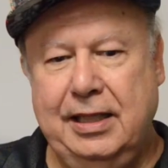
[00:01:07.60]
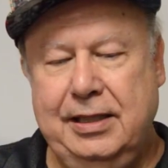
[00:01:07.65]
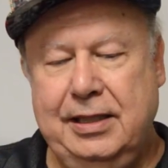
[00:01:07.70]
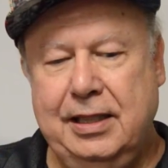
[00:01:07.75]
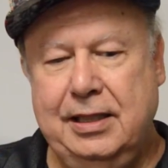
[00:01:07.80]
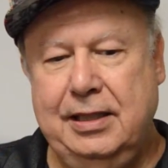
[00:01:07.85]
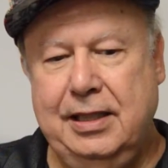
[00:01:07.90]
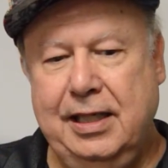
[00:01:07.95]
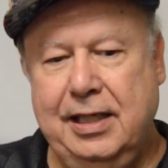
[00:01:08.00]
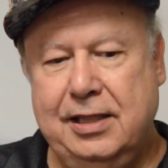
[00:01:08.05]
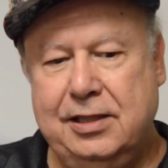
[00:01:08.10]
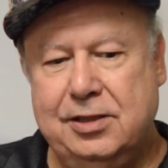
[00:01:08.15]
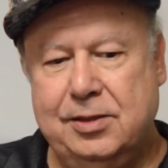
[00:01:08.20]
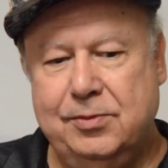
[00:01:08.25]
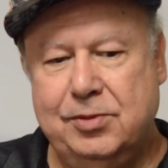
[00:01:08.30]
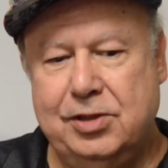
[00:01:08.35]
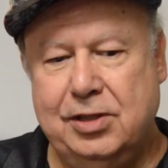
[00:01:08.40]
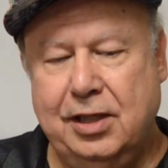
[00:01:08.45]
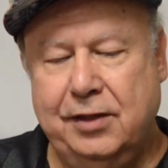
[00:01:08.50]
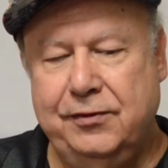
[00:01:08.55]
did ink
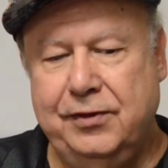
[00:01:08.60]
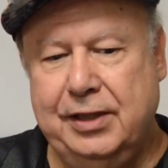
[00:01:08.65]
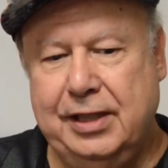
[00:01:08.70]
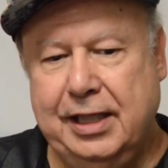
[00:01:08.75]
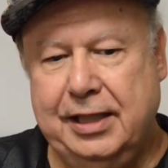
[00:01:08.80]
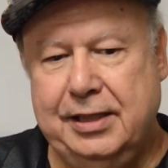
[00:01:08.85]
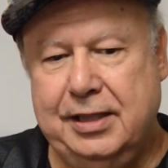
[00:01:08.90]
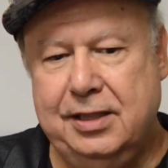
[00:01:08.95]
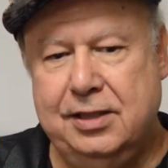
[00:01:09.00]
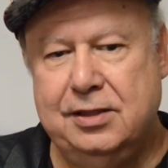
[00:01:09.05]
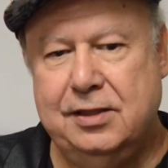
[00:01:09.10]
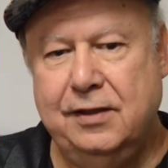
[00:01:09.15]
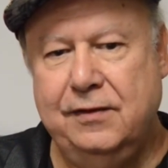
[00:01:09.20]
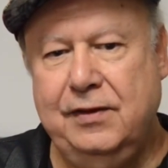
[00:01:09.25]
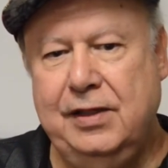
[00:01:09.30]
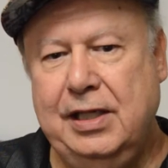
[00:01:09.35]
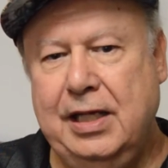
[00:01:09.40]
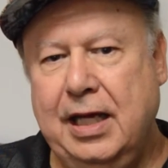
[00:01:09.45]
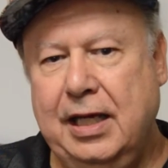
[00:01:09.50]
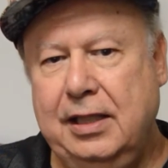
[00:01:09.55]
some stuff in
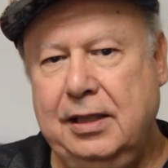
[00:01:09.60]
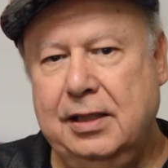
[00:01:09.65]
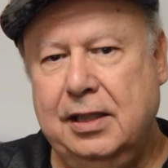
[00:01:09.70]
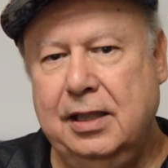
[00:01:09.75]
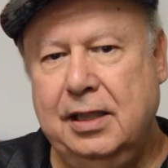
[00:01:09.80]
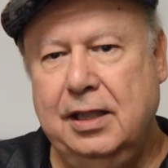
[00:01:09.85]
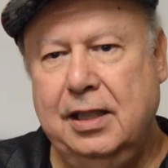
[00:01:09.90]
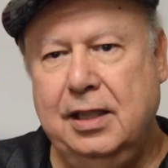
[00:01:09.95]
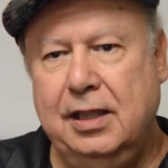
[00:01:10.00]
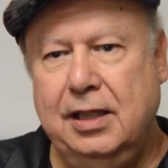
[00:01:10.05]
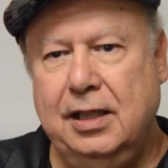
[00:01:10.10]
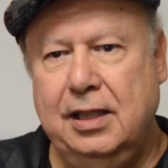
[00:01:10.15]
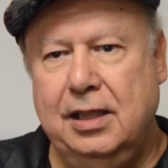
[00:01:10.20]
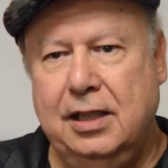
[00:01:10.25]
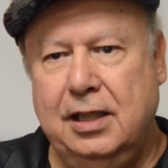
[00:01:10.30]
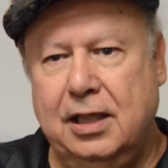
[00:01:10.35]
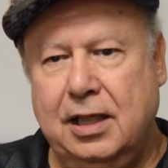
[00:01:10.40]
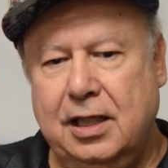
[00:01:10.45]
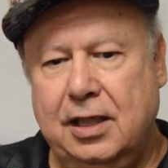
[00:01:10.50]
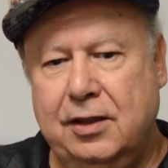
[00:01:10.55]
1978
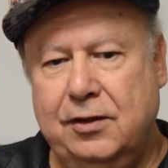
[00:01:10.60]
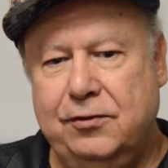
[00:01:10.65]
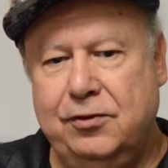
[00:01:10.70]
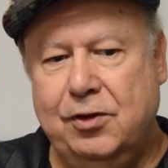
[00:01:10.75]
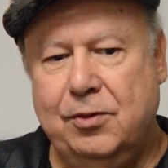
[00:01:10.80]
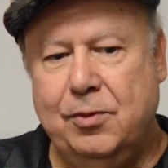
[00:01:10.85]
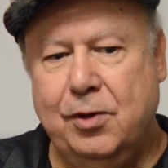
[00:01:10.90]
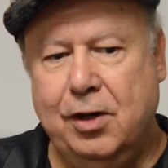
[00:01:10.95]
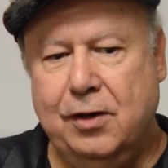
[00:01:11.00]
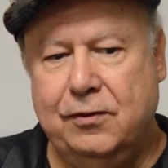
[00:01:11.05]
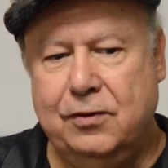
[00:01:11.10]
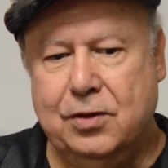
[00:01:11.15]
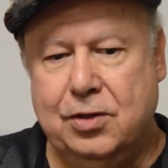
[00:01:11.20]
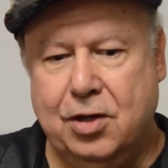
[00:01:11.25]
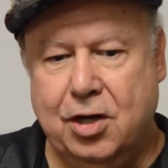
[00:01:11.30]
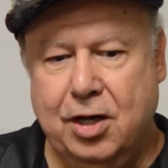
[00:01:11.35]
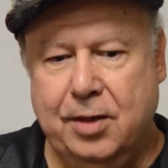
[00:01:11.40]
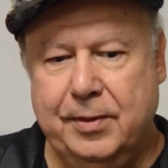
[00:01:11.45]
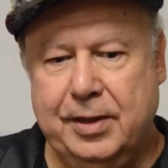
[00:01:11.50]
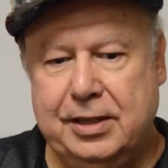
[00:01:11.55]
for Marvel
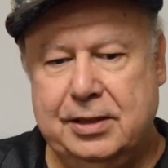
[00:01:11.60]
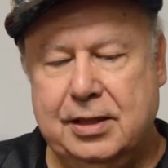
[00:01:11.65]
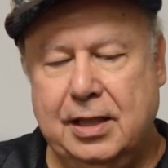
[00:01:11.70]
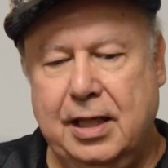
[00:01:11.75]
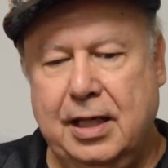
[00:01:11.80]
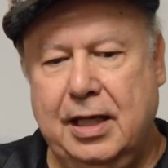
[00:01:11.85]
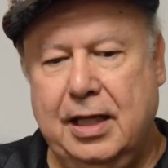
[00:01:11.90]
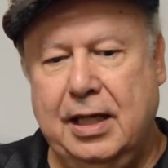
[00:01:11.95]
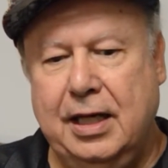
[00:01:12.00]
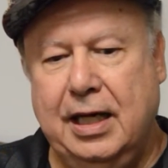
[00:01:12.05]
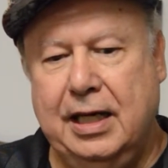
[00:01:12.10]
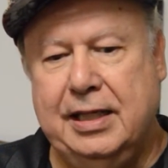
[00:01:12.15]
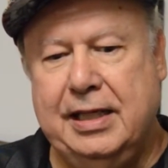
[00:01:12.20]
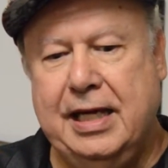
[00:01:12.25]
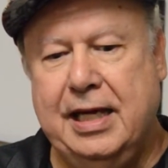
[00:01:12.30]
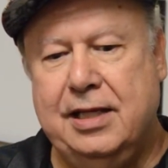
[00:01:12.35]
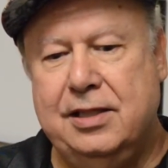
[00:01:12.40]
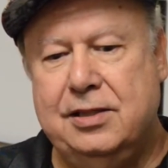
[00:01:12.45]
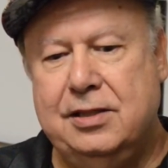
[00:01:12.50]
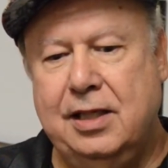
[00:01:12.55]
Comics. I
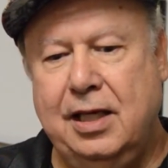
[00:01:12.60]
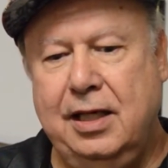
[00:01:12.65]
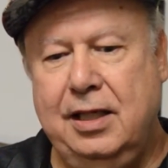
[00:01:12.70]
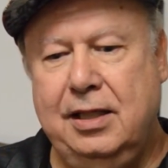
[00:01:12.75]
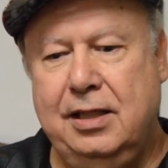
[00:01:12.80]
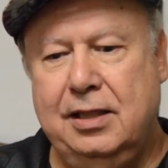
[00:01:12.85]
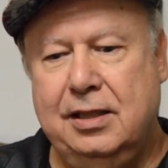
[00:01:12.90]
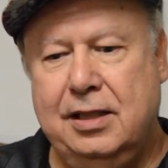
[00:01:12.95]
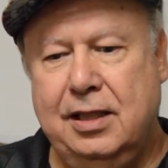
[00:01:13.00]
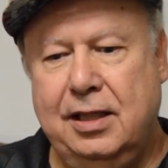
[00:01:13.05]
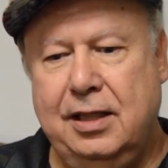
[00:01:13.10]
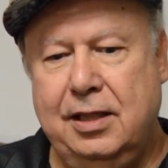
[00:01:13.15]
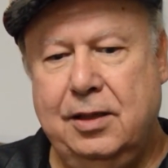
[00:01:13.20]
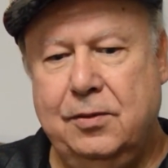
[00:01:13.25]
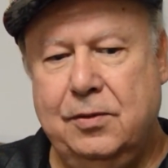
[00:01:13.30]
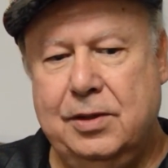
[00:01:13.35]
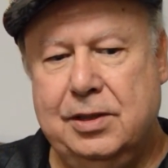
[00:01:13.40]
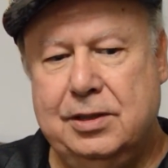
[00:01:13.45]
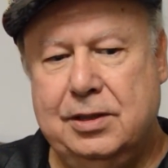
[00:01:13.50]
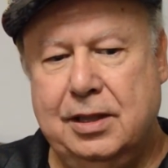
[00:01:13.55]
can't say that it
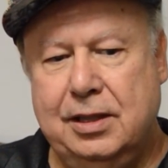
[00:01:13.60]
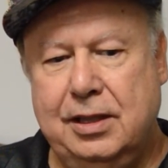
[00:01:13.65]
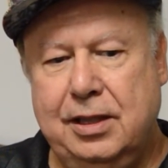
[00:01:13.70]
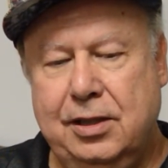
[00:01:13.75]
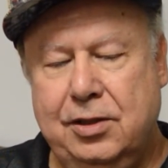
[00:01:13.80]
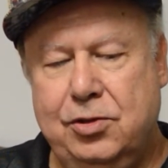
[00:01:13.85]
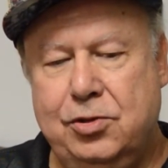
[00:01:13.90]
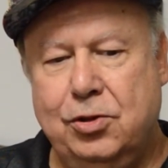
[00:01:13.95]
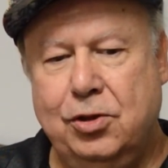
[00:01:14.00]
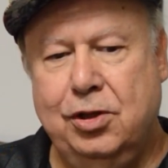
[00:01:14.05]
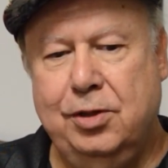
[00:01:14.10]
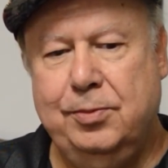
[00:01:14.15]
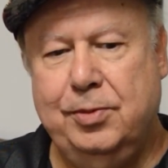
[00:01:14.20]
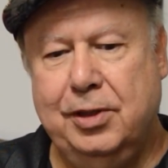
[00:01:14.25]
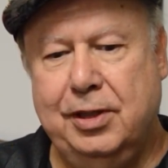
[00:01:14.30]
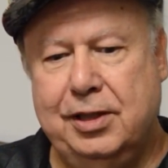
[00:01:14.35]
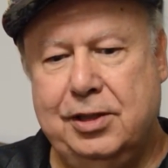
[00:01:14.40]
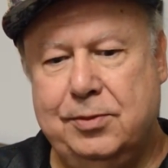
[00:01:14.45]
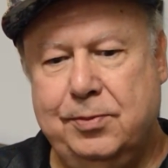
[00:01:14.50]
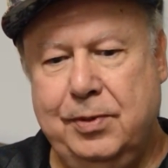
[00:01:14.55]
was an
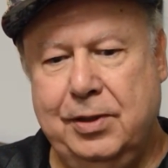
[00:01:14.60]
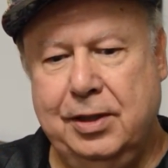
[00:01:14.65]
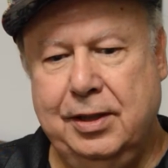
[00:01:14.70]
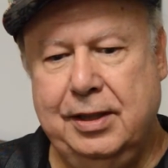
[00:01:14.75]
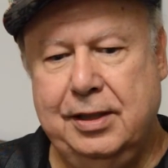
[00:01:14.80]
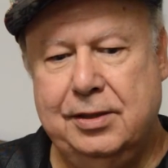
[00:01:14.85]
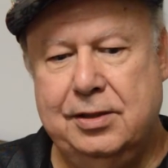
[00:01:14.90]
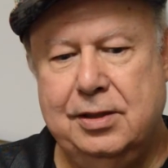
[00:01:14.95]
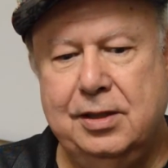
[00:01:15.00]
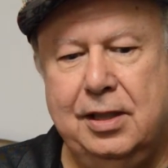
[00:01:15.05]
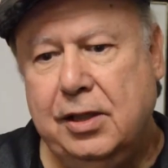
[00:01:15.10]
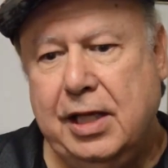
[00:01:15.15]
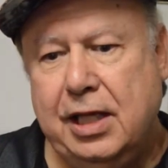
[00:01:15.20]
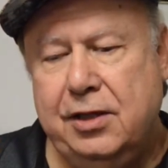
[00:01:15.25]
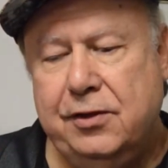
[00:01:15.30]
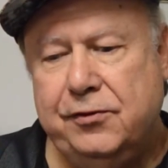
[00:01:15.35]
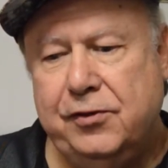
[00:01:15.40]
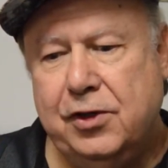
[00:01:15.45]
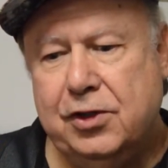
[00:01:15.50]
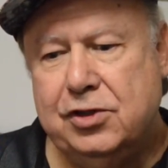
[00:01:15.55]
enjoyable experience. Okay,
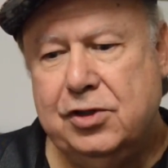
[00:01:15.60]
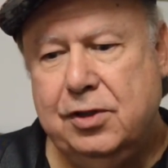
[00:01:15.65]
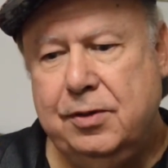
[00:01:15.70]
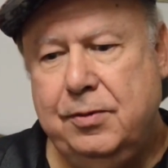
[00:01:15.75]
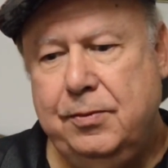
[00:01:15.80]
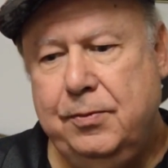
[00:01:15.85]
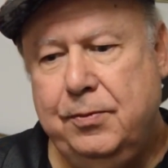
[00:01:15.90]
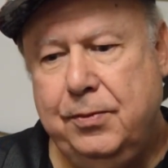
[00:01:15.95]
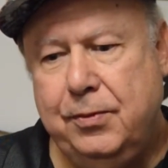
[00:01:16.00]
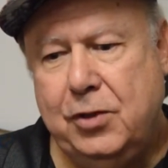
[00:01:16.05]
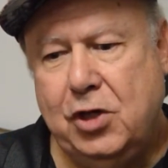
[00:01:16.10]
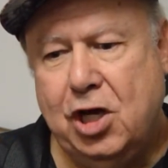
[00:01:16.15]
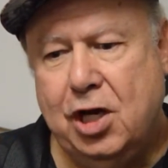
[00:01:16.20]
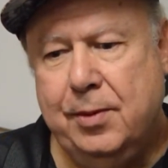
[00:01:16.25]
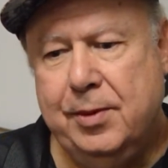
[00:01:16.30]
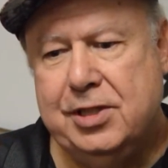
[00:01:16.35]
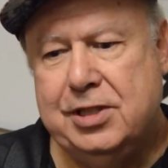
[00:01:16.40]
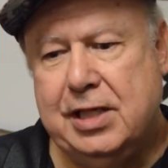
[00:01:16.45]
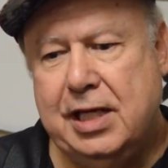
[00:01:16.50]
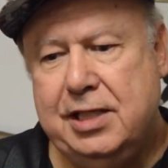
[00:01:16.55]
the first
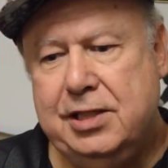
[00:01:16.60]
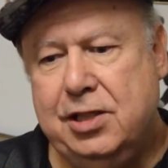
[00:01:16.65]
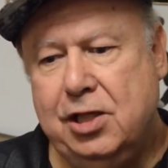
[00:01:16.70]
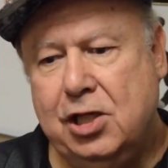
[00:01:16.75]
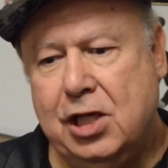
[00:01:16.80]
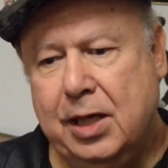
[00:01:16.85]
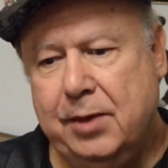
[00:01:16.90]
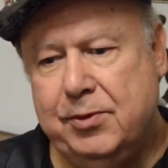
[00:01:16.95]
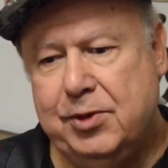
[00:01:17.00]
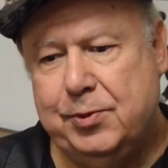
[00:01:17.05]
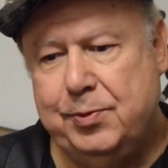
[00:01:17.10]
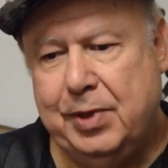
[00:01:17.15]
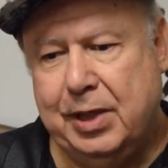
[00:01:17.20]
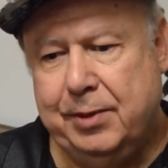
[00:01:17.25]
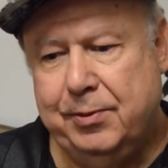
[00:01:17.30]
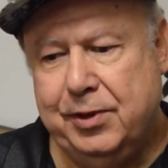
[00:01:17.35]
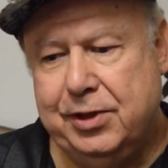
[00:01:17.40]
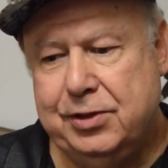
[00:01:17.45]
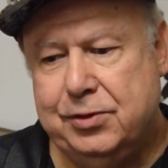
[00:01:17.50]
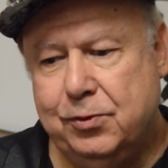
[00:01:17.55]
comics AC Comics
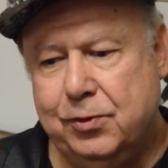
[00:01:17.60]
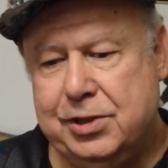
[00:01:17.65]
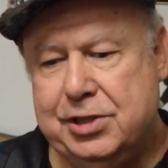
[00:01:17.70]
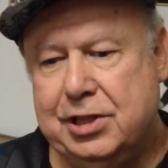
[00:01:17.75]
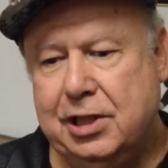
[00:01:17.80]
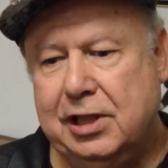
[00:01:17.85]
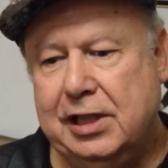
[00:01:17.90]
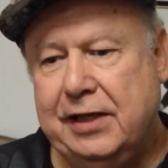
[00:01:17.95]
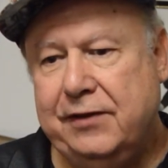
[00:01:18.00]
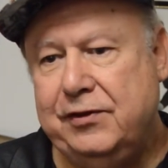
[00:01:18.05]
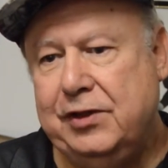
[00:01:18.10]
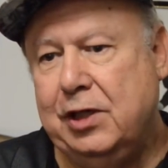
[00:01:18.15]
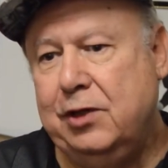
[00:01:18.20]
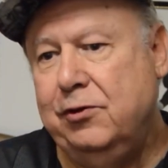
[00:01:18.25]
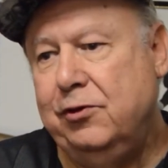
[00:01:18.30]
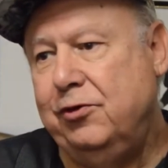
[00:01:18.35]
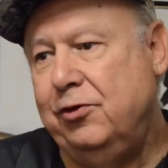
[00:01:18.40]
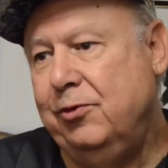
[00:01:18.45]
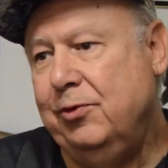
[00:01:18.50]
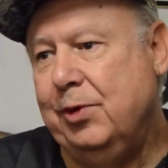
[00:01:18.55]
published was a
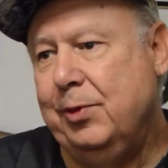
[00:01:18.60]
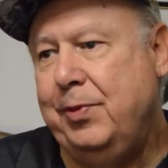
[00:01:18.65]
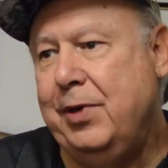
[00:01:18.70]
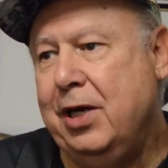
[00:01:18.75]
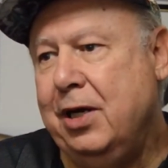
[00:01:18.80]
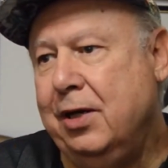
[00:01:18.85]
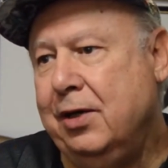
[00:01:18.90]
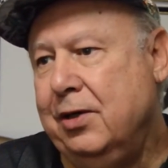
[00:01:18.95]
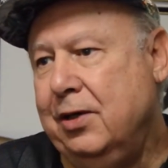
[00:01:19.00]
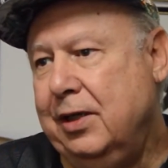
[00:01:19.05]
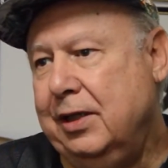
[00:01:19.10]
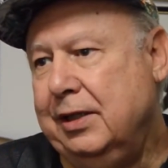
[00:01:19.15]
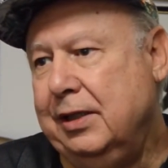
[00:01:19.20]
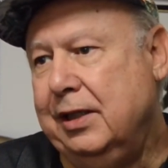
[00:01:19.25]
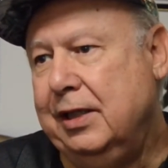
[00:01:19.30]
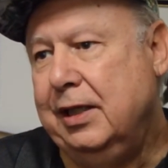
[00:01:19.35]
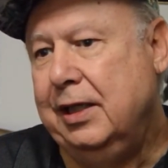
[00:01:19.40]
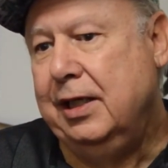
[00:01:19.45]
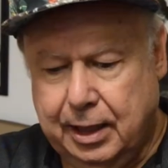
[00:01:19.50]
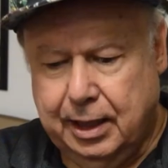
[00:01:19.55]
leftover from the Paragon.
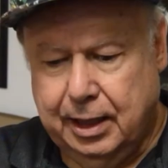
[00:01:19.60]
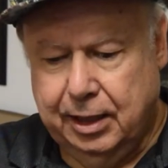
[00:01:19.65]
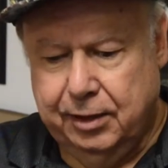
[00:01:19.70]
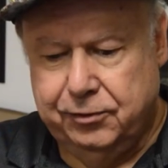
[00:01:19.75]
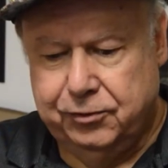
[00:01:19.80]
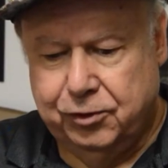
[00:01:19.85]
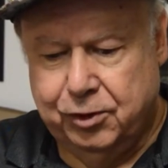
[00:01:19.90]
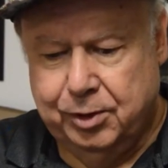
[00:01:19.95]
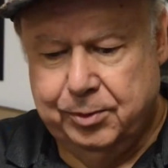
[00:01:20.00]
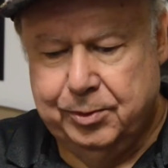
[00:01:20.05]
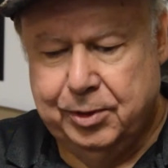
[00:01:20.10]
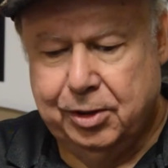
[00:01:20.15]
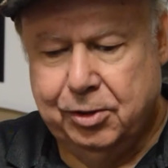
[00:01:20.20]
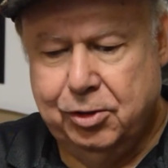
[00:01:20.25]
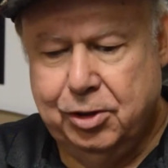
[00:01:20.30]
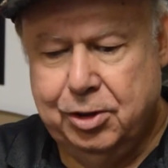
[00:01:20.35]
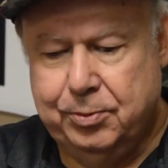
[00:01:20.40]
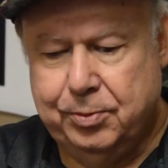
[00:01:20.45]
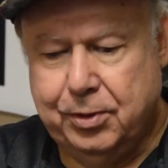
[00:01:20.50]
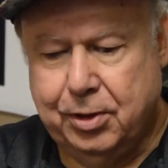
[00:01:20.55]
I formed a
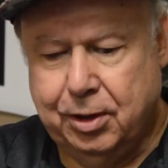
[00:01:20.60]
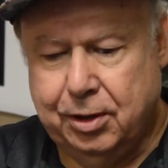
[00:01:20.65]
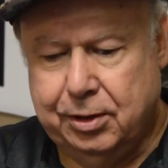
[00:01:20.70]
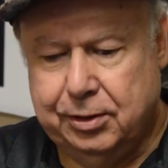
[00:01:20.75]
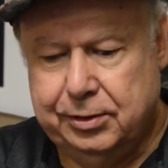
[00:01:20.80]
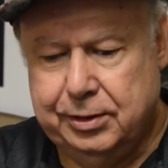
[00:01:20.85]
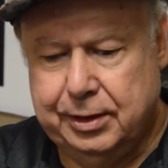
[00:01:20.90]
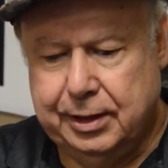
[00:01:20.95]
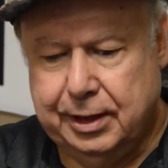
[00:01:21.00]
group called